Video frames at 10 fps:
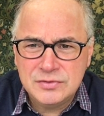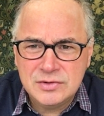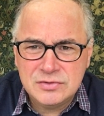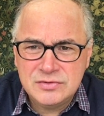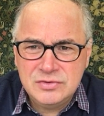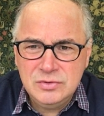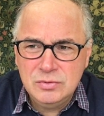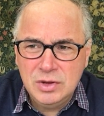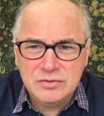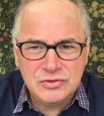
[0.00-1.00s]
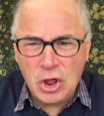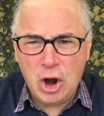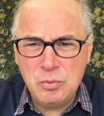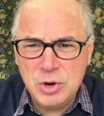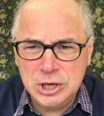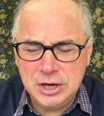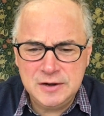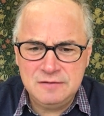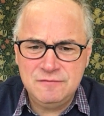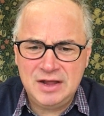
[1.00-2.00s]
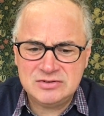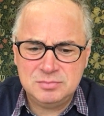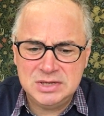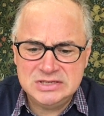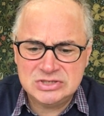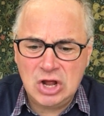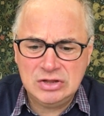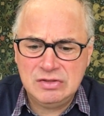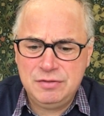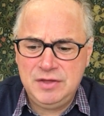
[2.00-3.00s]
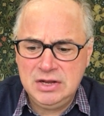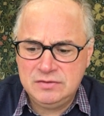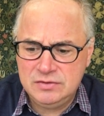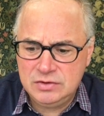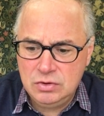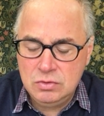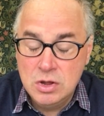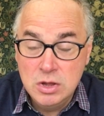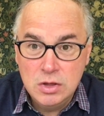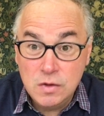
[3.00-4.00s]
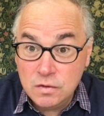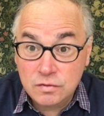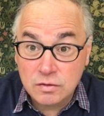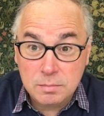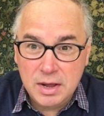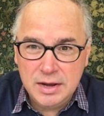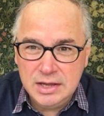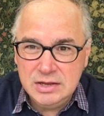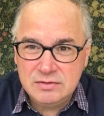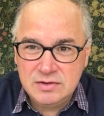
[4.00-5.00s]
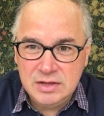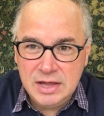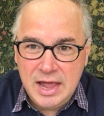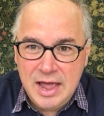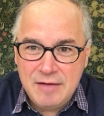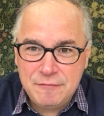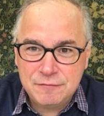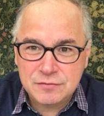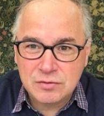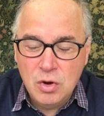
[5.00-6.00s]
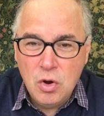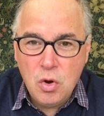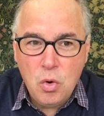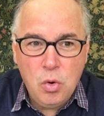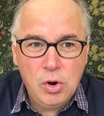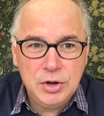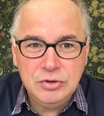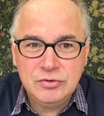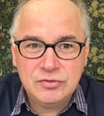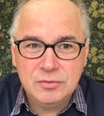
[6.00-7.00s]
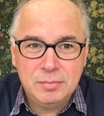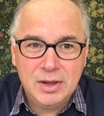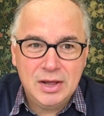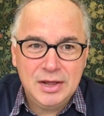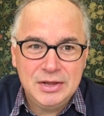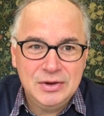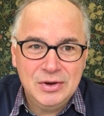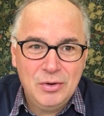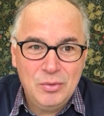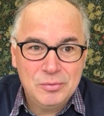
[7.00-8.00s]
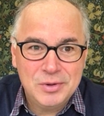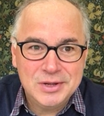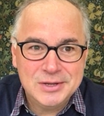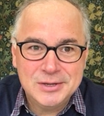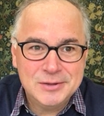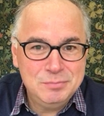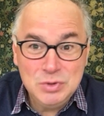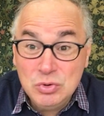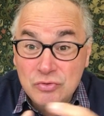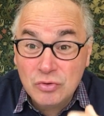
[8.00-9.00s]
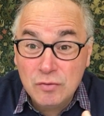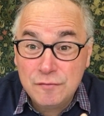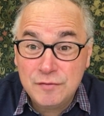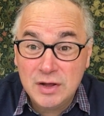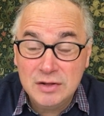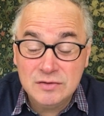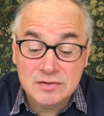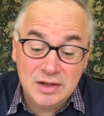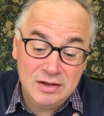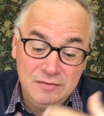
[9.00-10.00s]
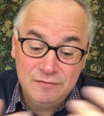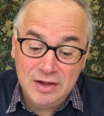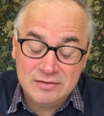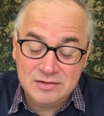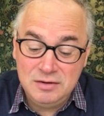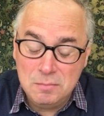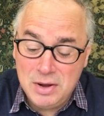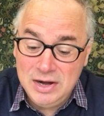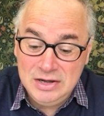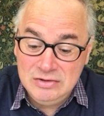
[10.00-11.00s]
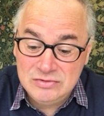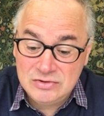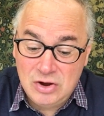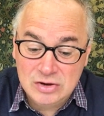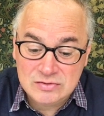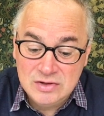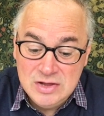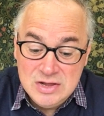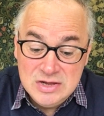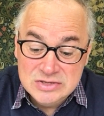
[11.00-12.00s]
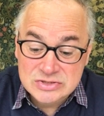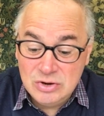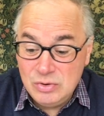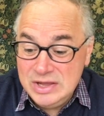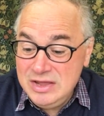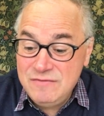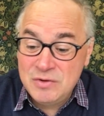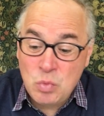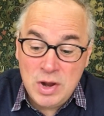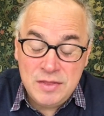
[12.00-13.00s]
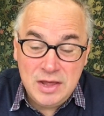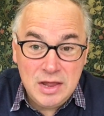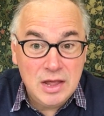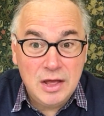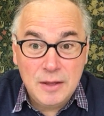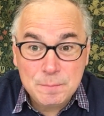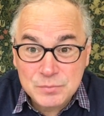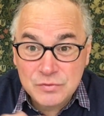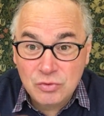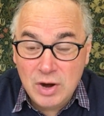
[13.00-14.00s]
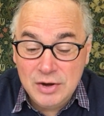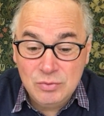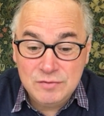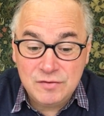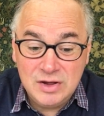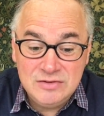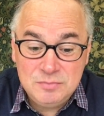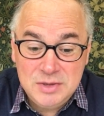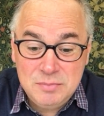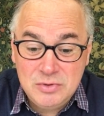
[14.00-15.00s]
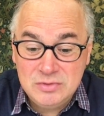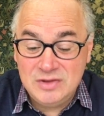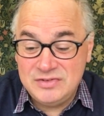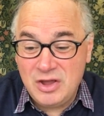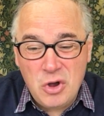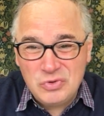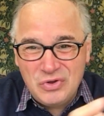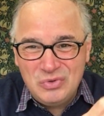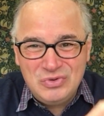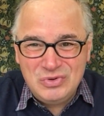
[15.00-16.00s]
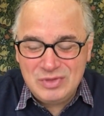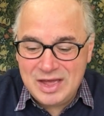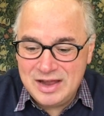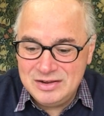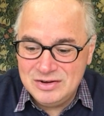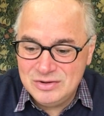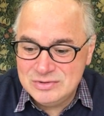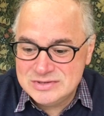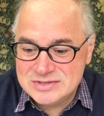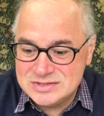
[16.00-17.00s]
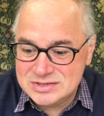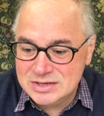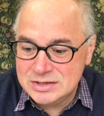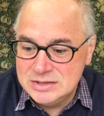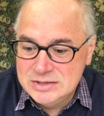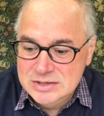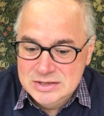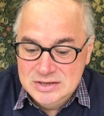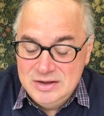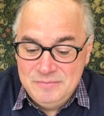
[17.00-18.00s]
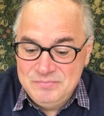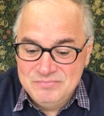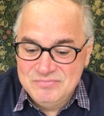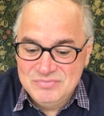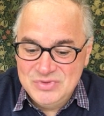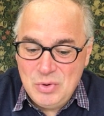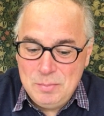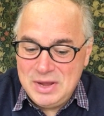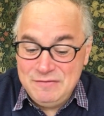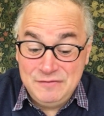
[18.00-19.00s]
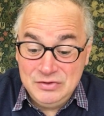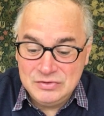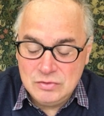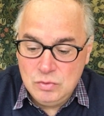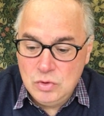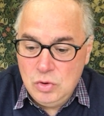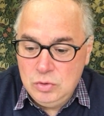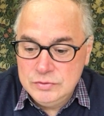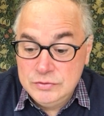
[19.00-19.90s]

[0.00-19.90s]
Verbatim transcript: It's too, it's not really an investment. It's not the thing to do. You should buy E T Fs. Or you should buy, you know, uh, mutual funds that invest in mining stocks. So even when they uh, try to advise people, they say, oh, don't do that. You know, it's uh, don't buy physical gold.